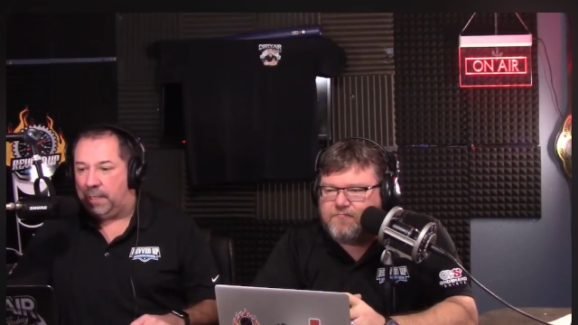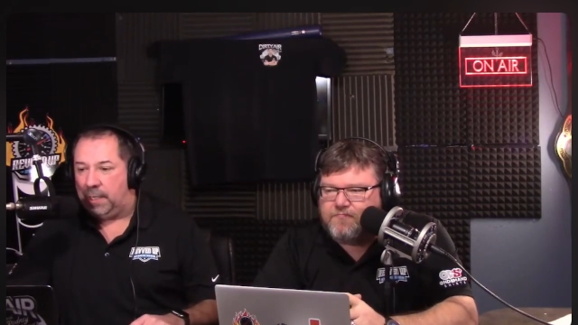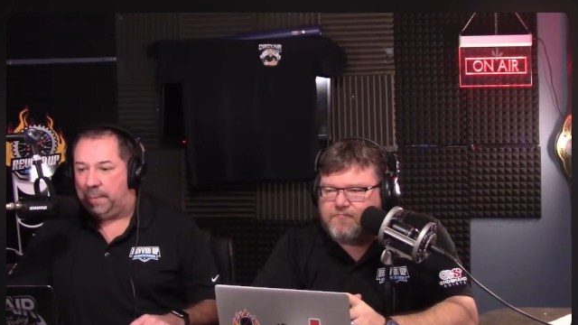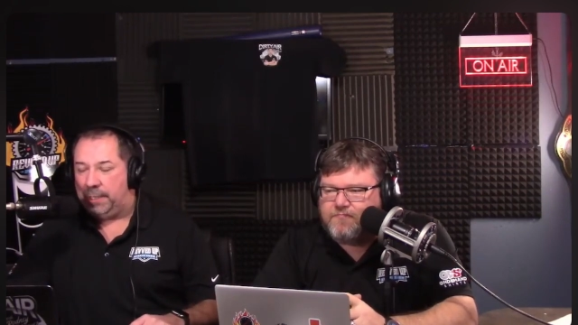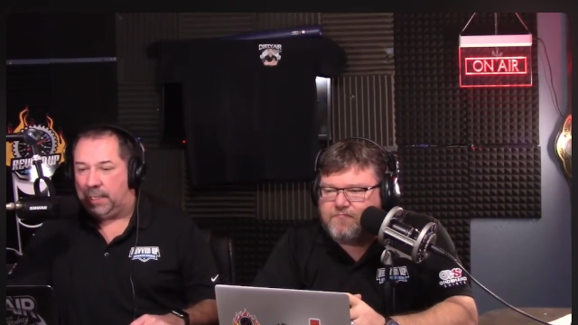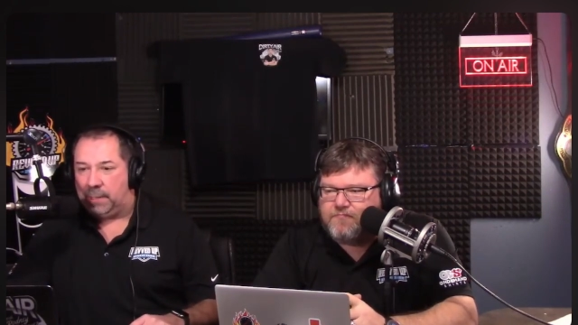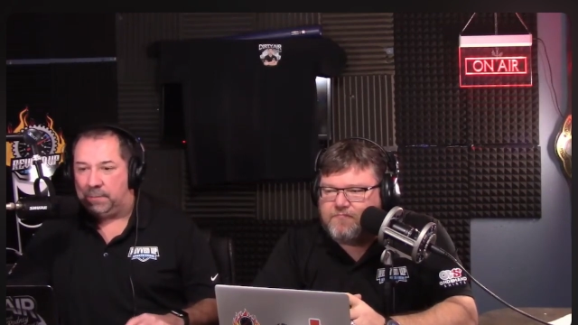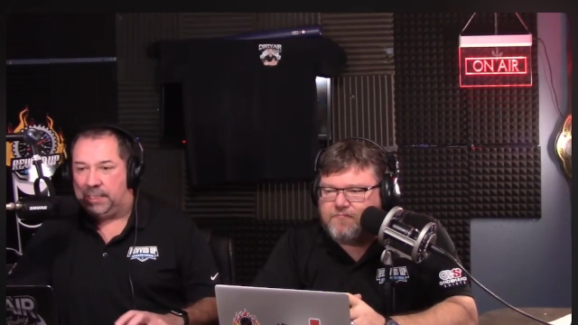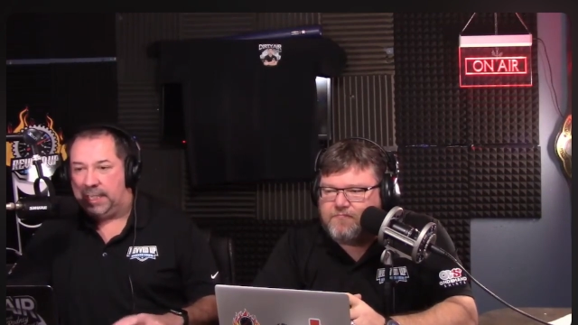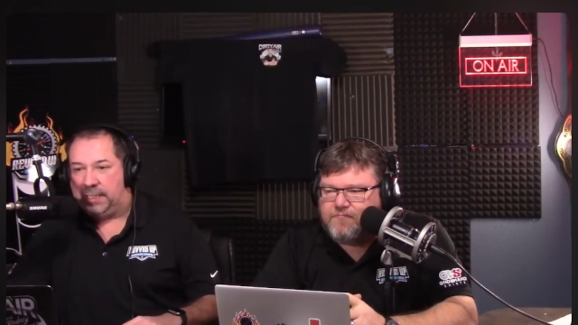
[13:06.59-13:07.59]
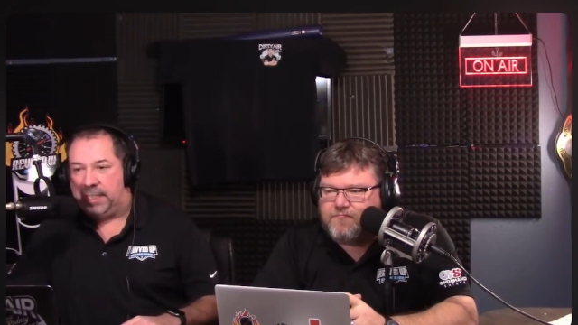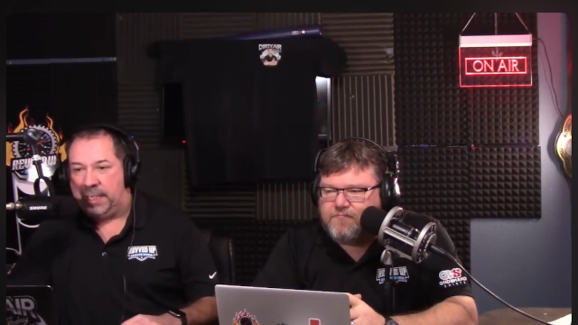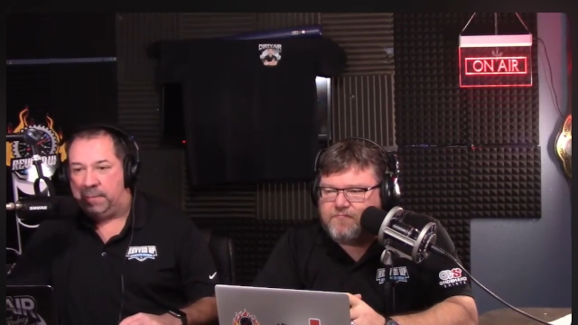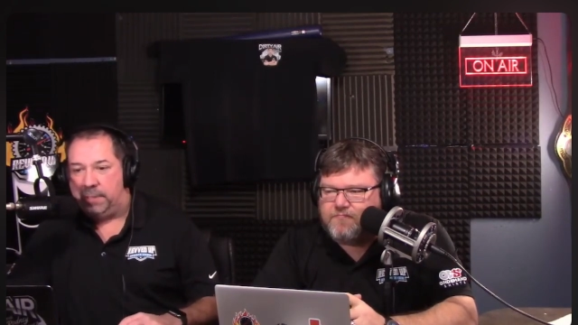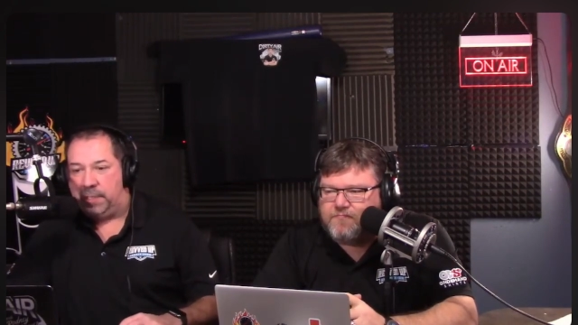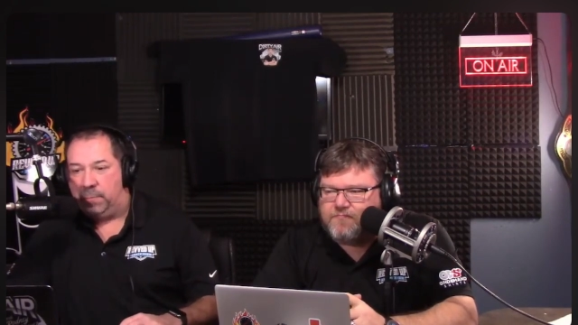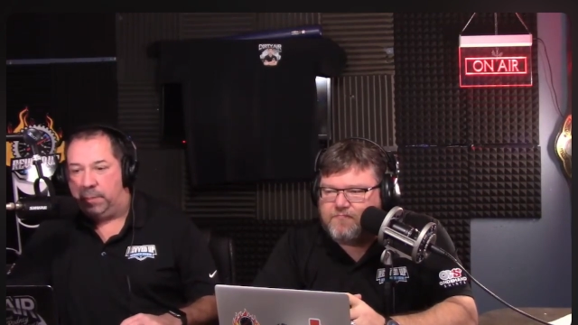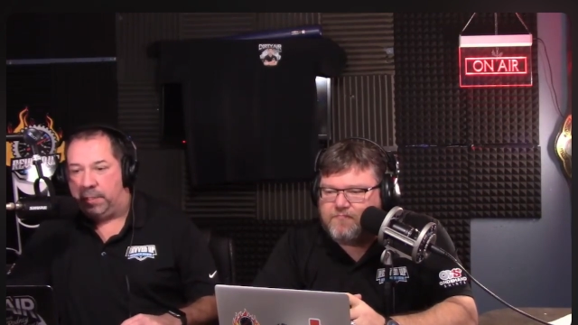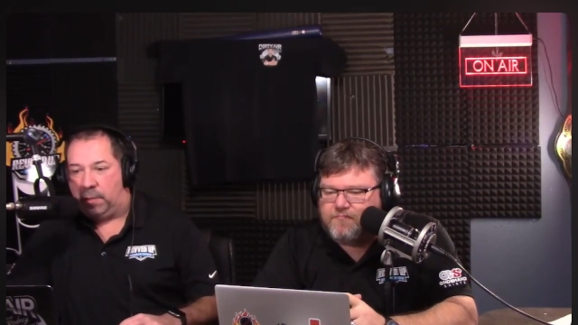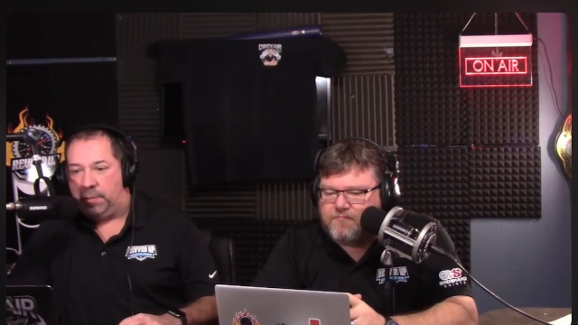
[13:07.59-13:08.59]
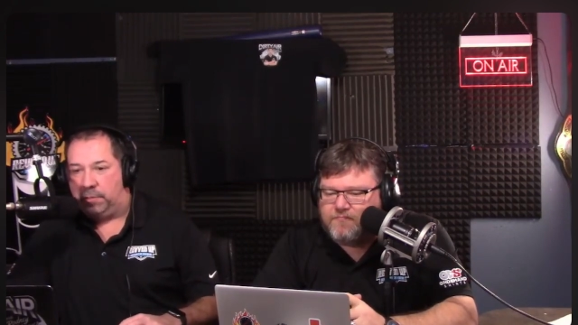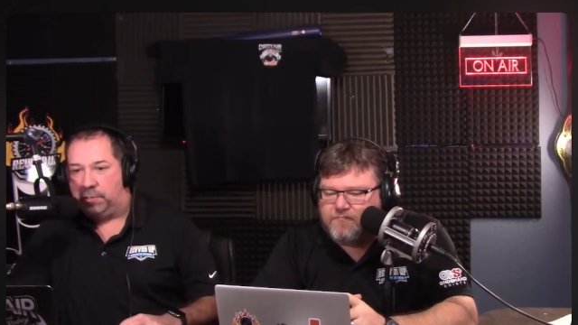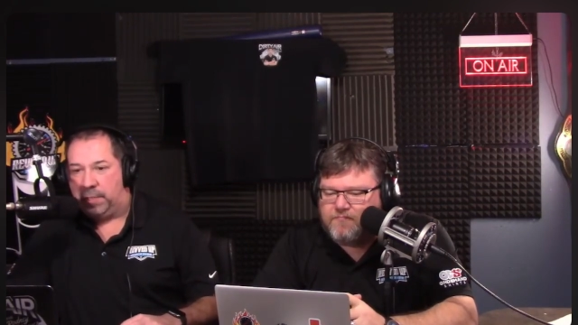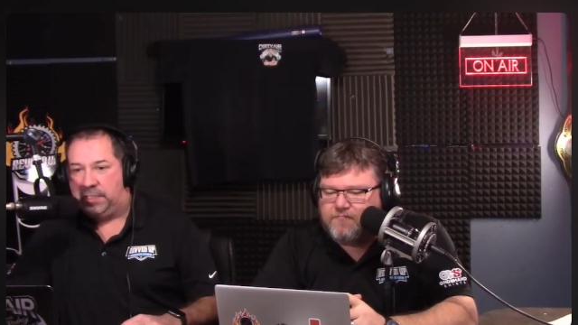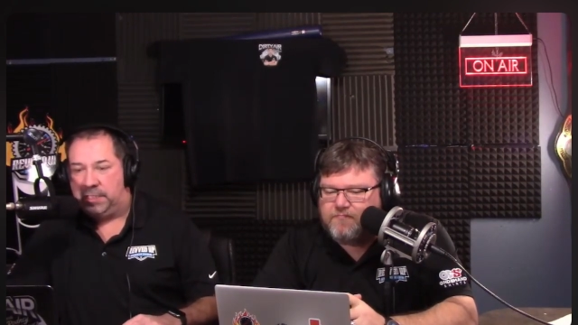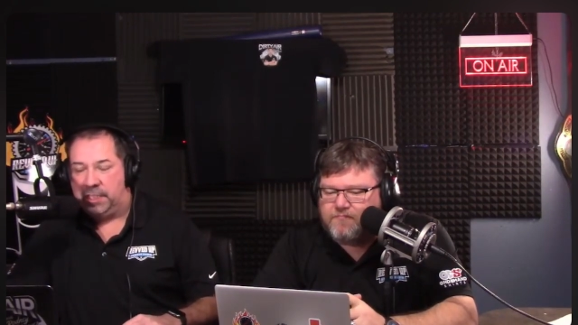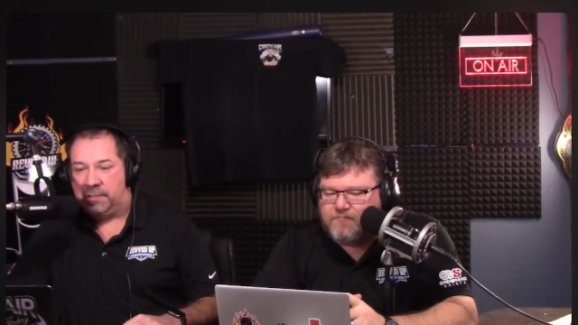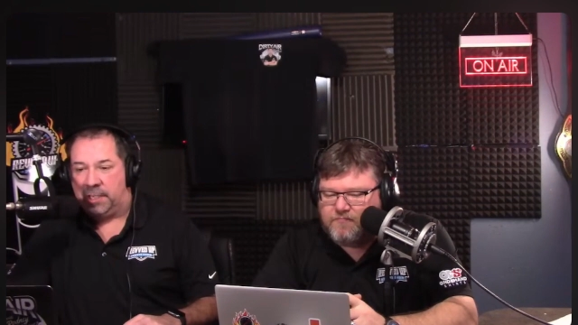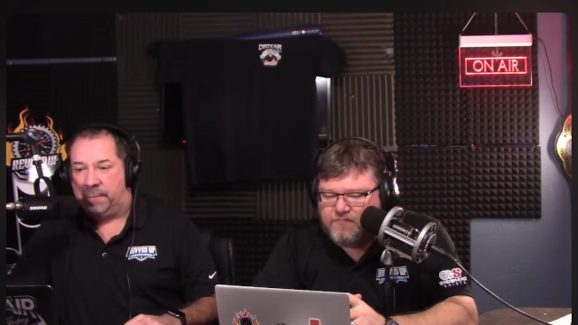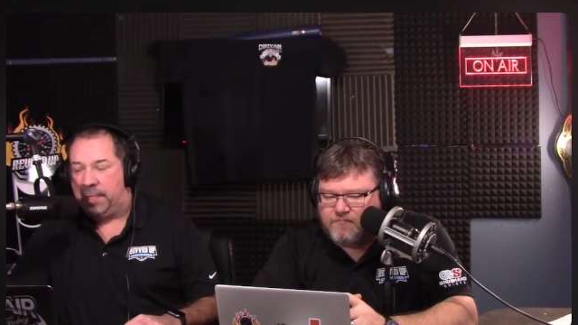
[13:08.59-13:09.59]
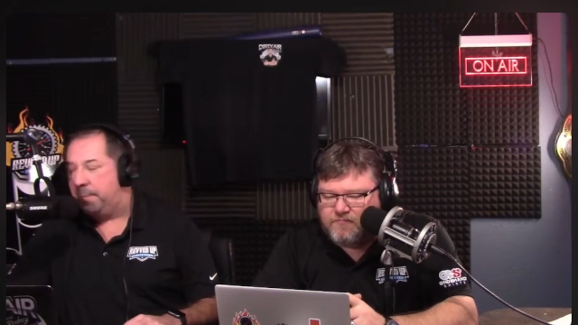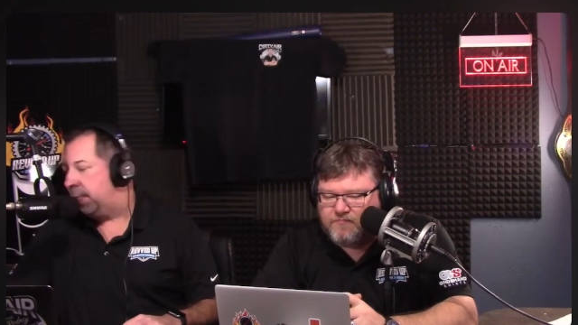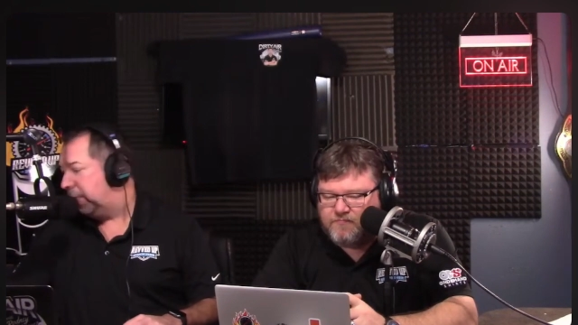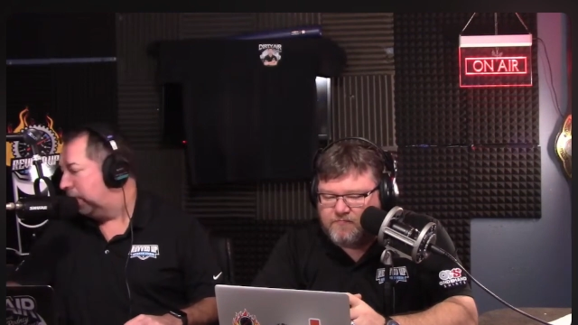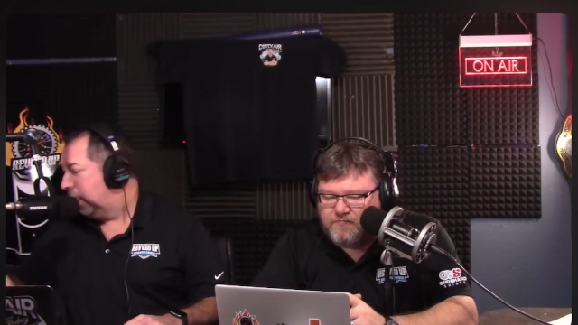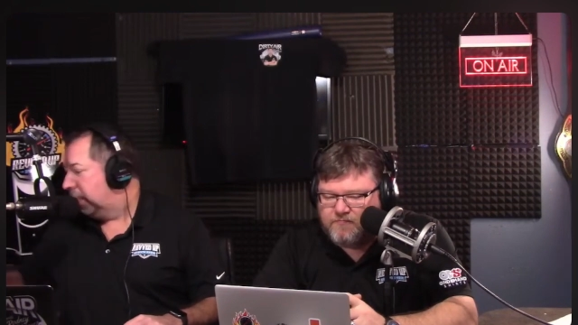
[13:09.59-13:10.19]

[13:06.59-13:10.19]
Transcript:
Speaker 1: Uh, I mean, like with Texana, with the, with all those races that are coming up, man.